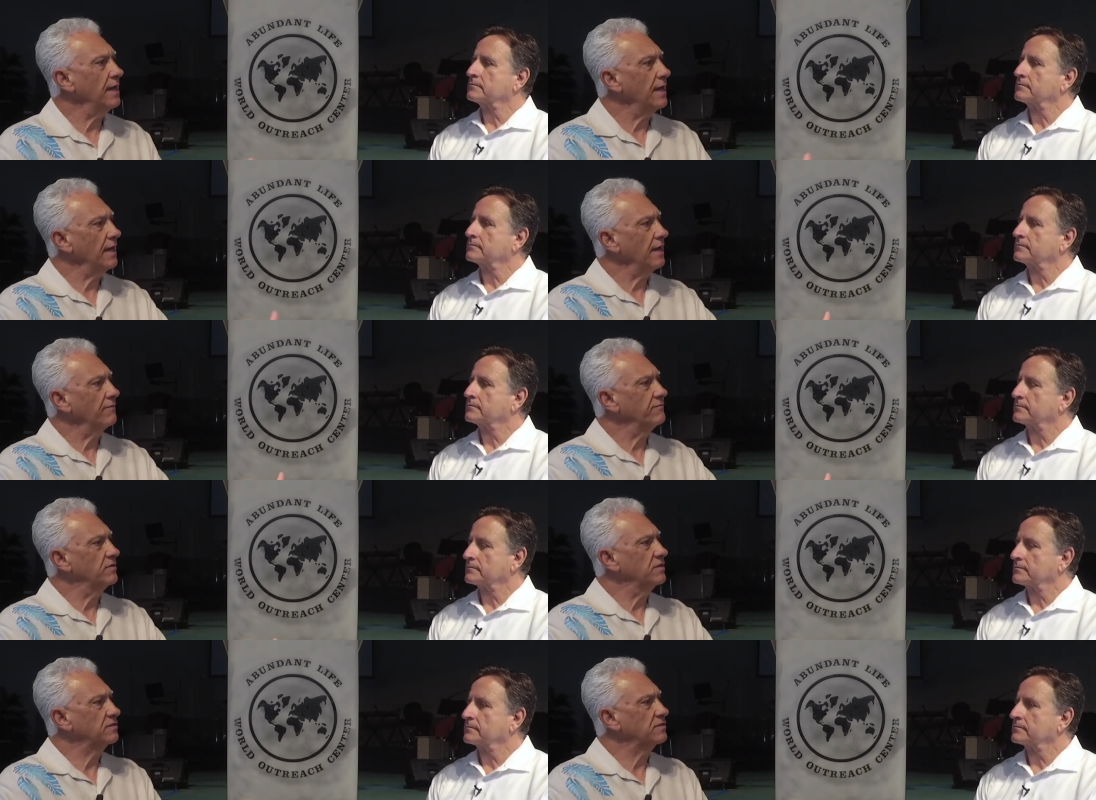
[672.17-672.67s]

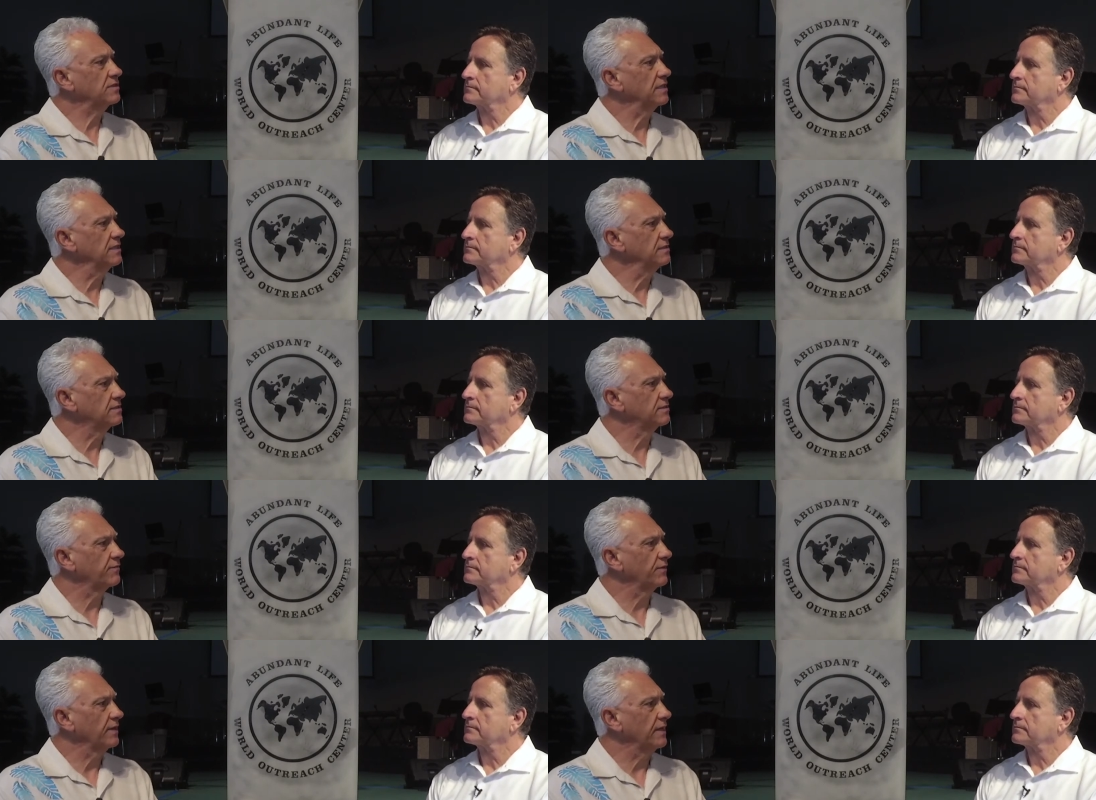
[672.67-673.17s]
Speaker 1: have your
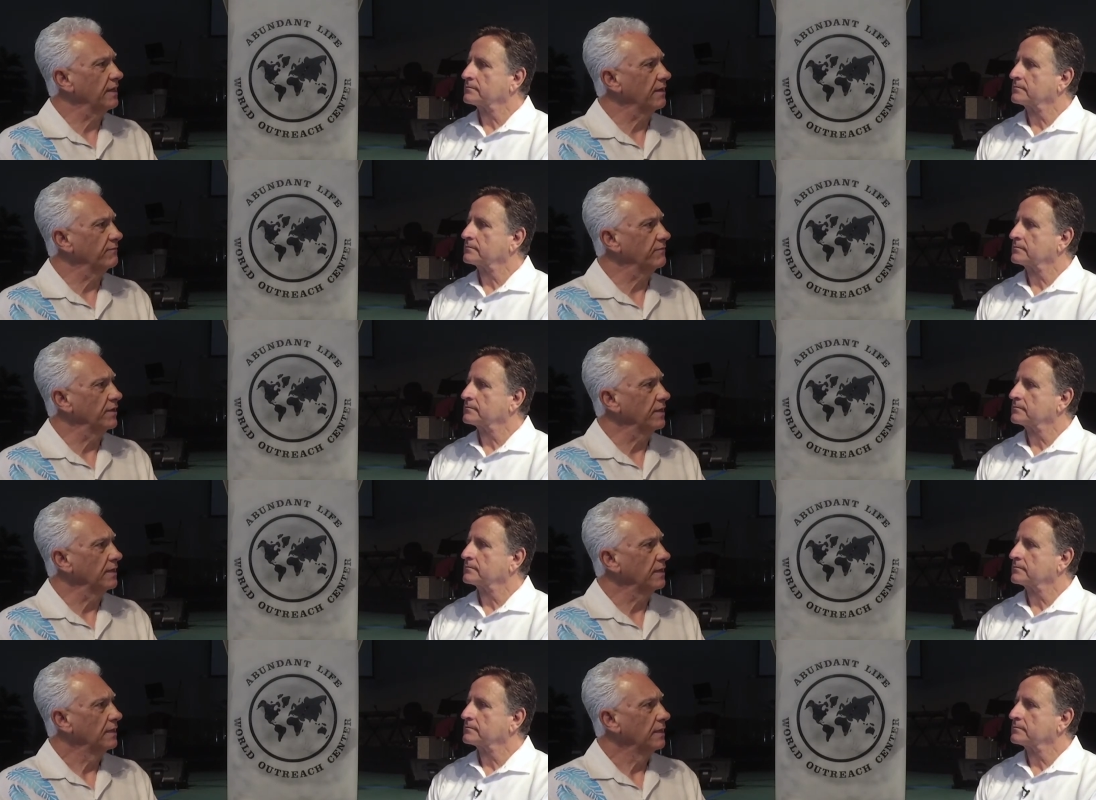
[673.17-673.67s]
sins
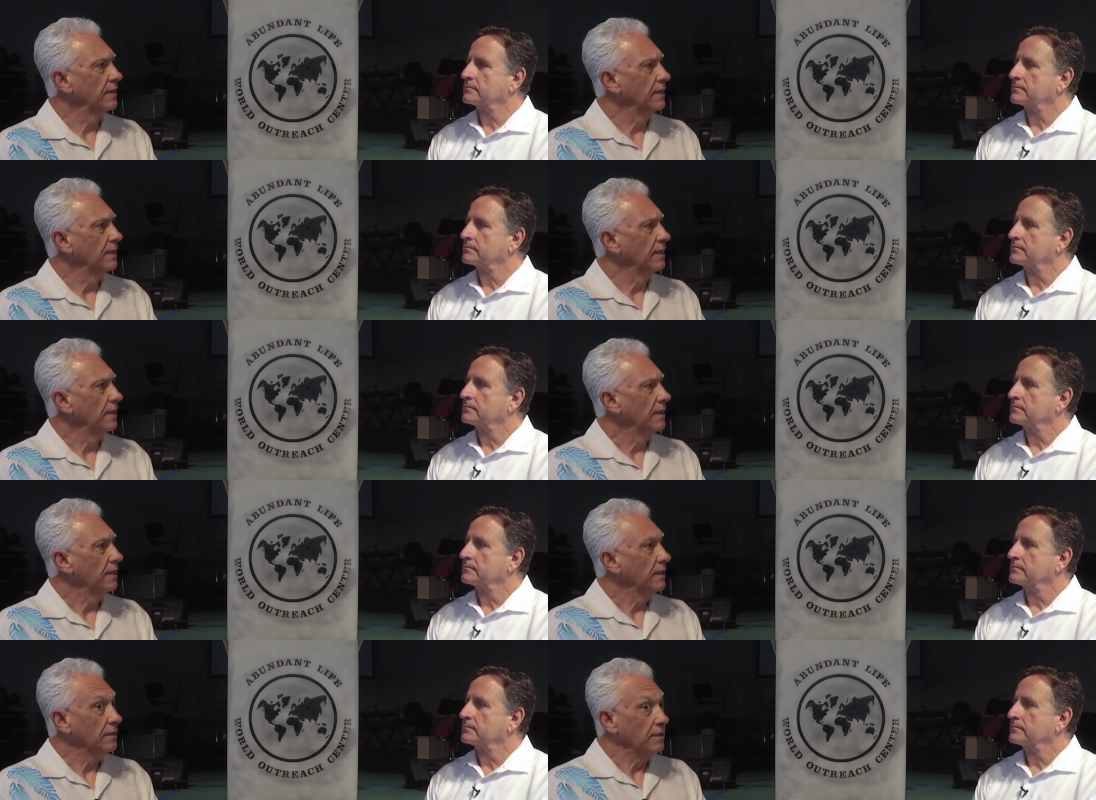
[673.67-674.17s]
forgiven?"
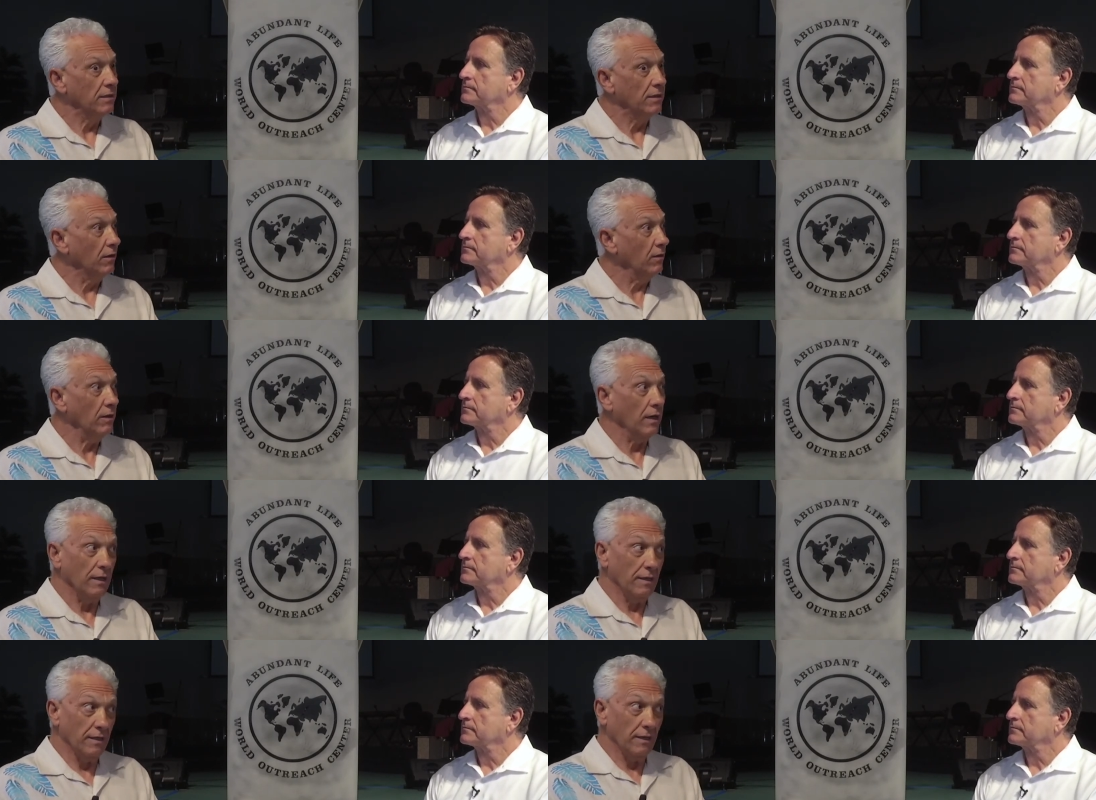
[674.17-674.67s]
You
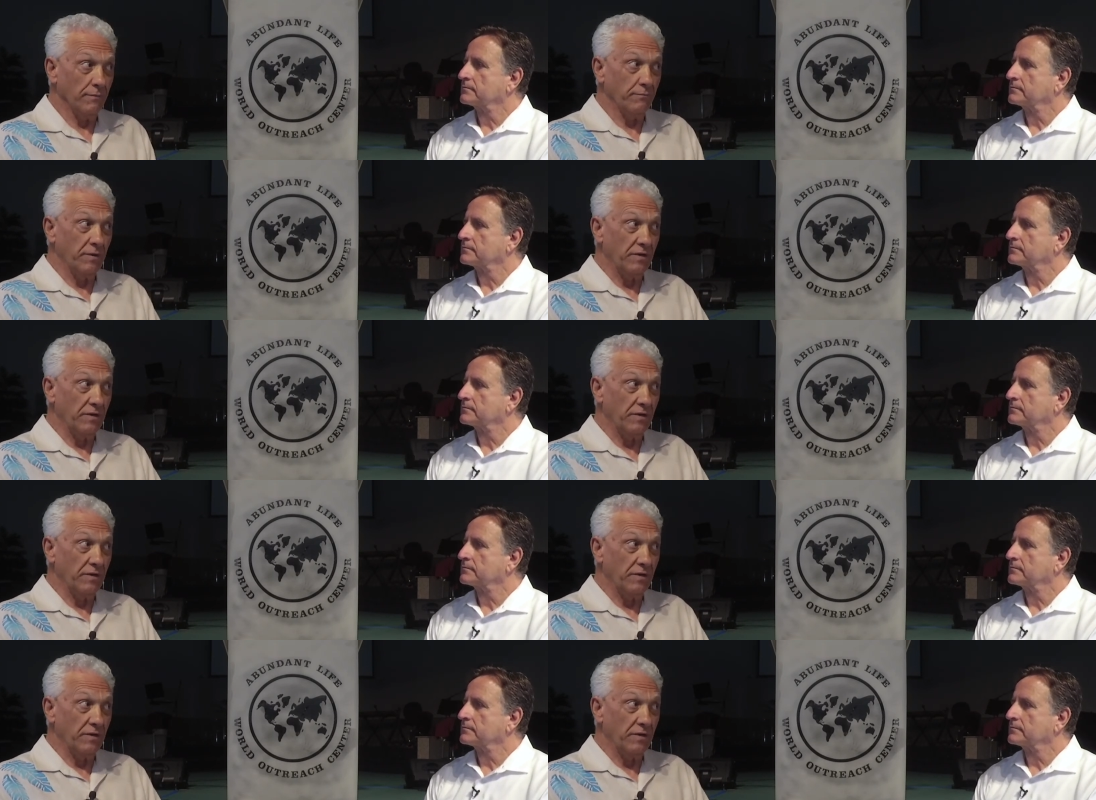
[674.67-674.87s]
know, eh,